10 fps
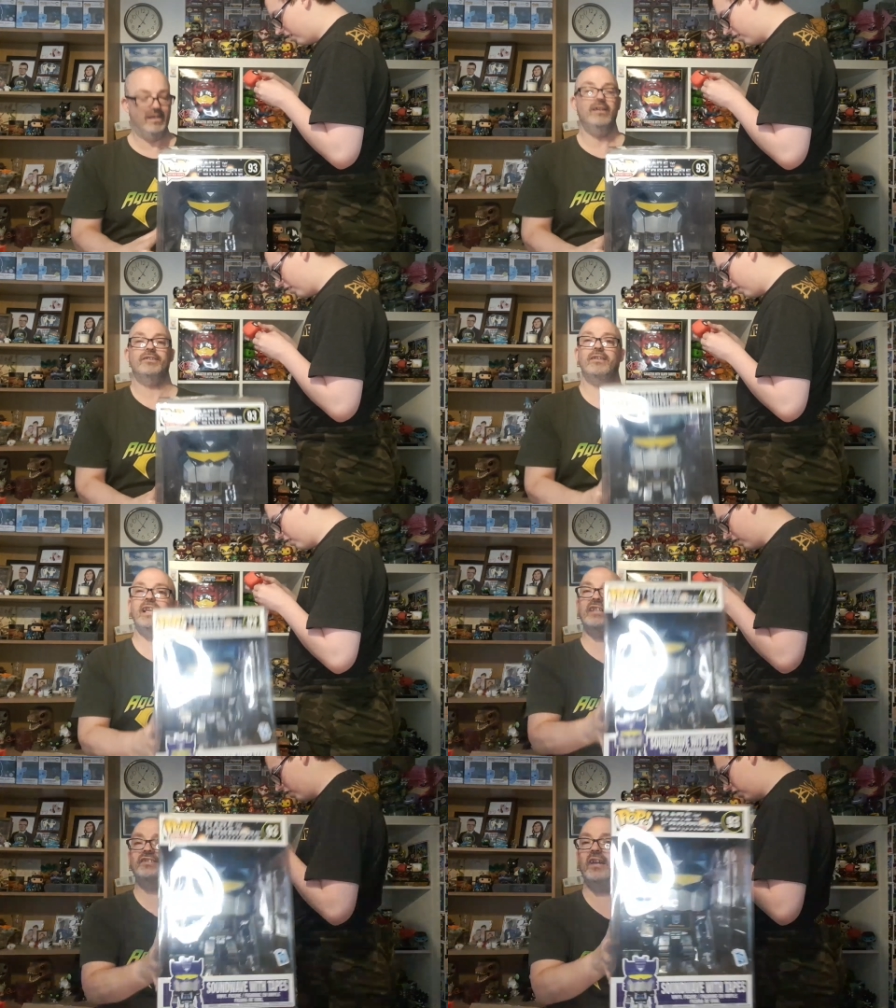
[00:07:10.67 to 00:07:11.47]
So
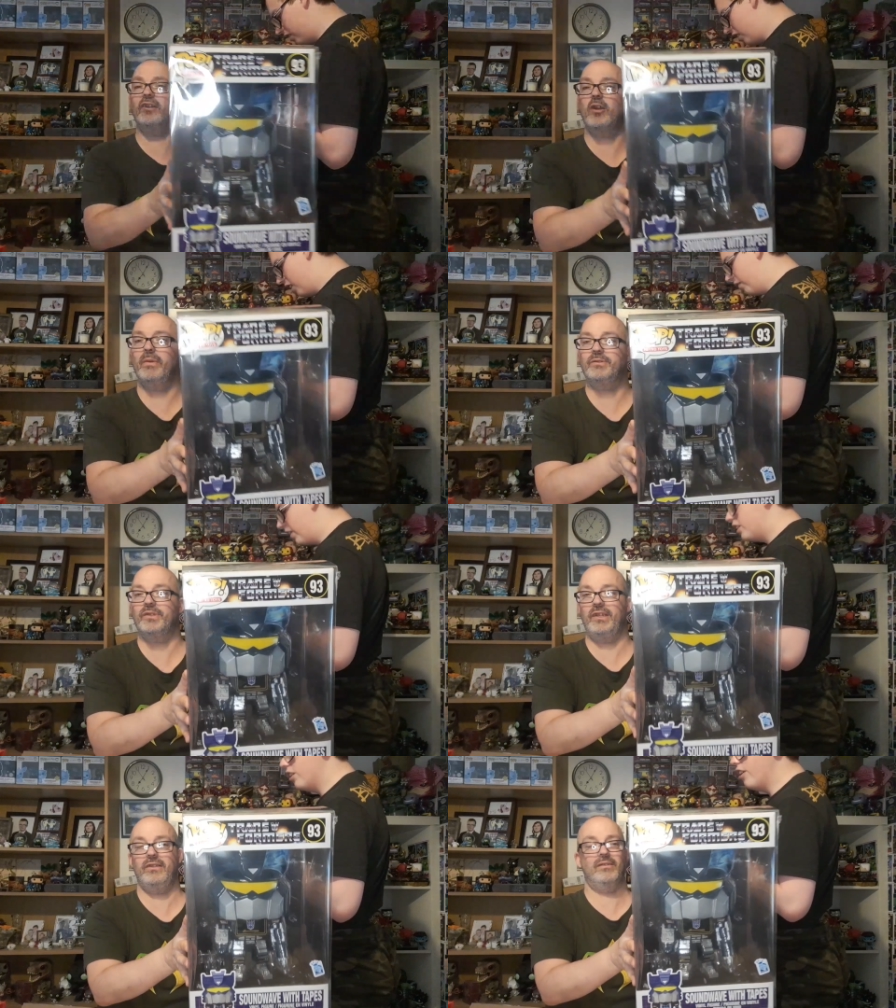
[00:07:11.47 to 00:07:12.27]
let us know in the comments. We
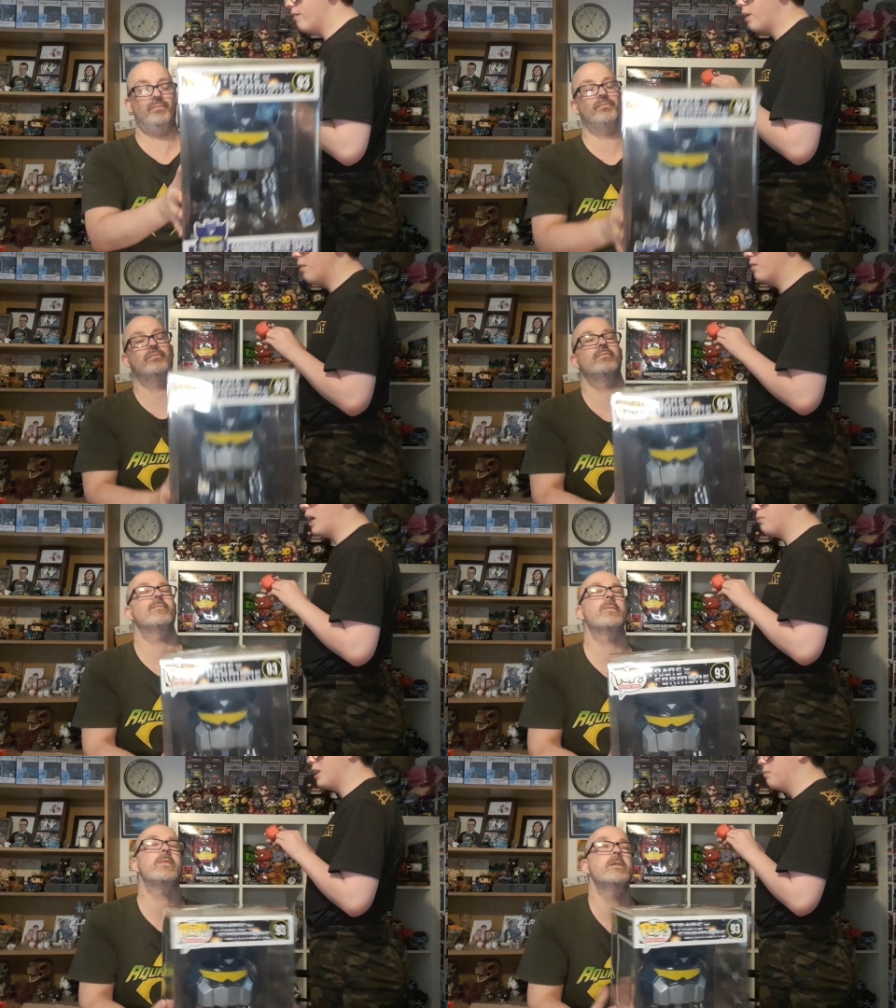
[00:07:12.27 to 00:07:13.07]
should do that with
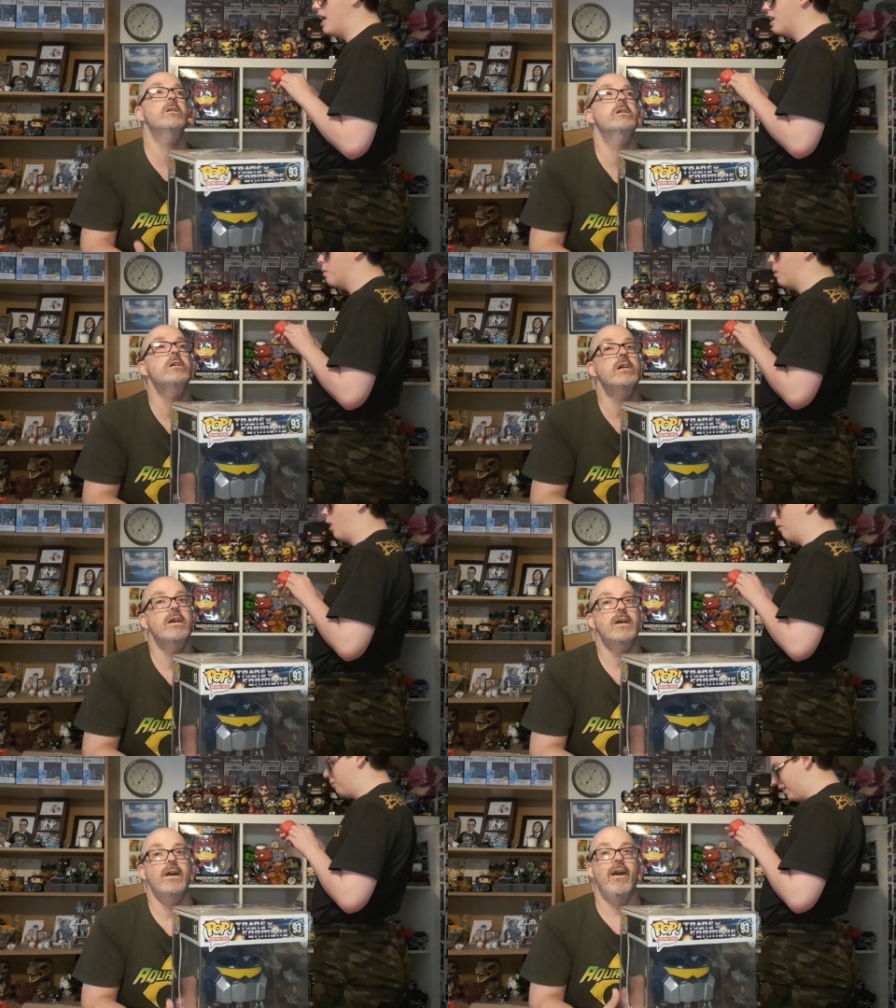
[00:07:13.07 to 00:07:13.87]
Captain America
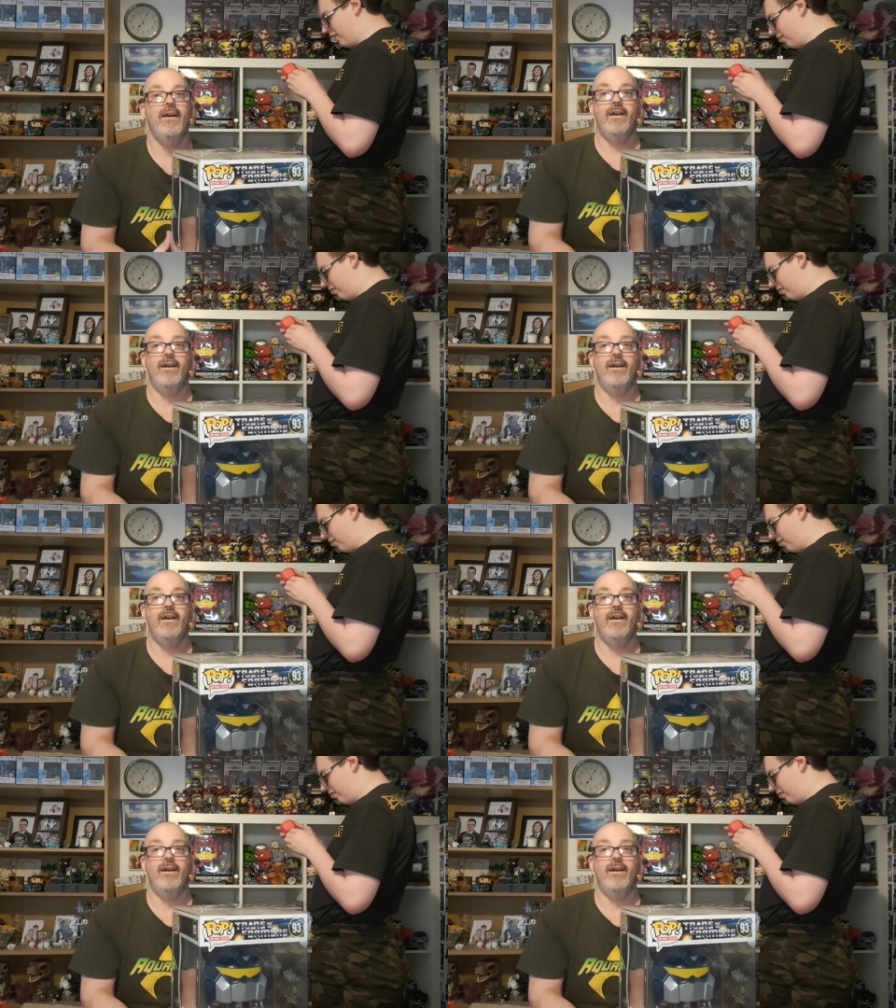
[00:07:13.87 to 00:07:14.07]
pops.